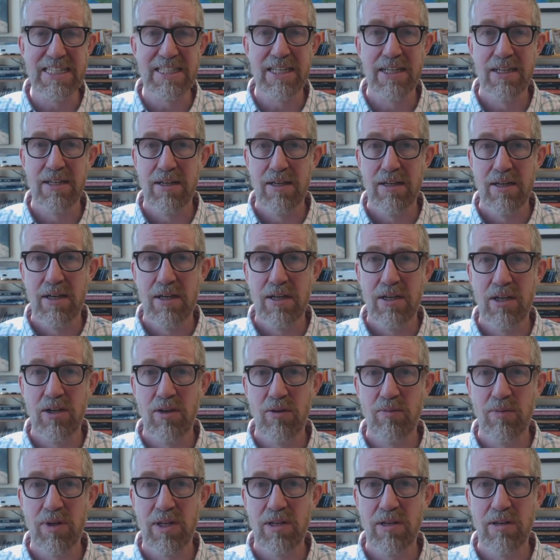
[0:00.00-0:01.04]
human
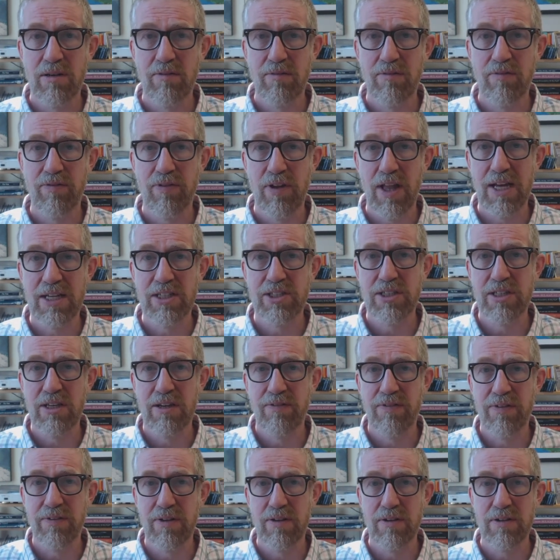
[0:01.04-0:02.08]
flesh if it, if
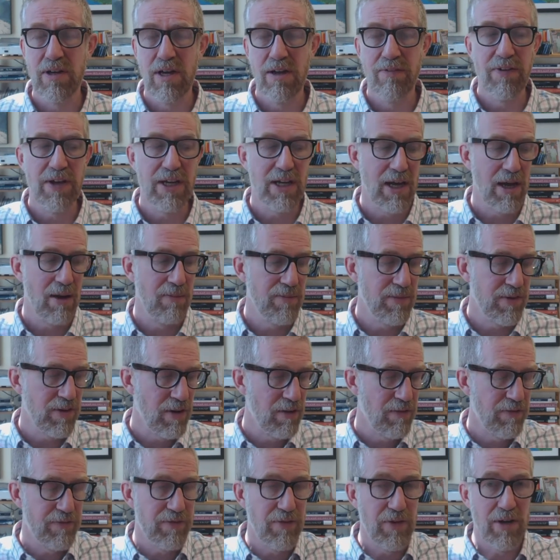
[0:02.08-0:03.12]
it comes off
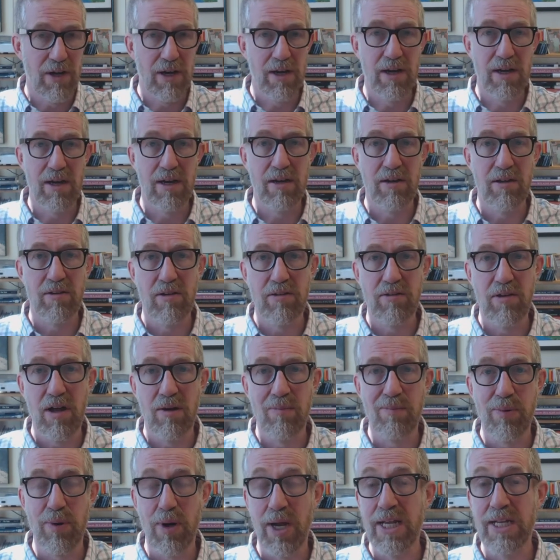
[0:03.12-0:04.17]
uh, a
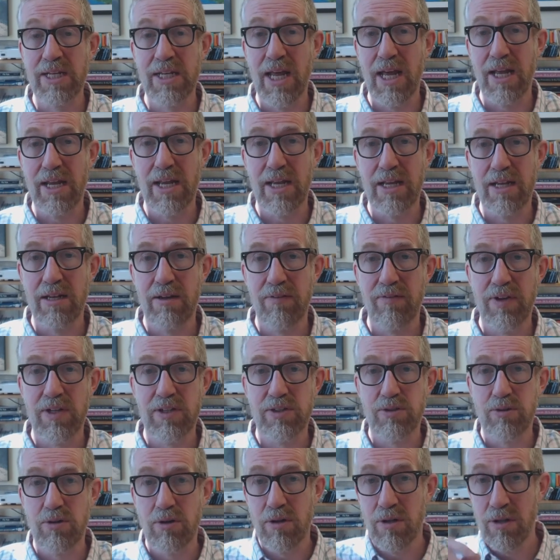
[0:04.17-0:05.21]
brain-dead individual.
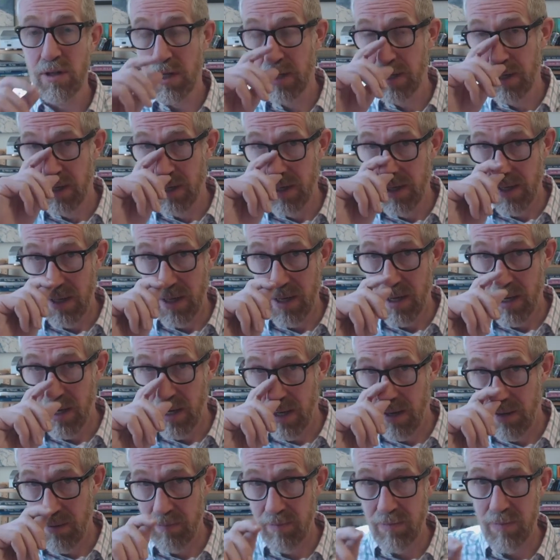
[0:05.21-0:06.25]
Um,
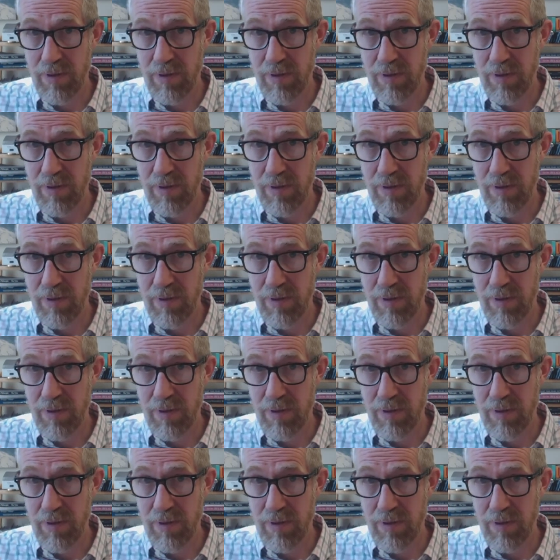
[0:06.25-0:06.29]
so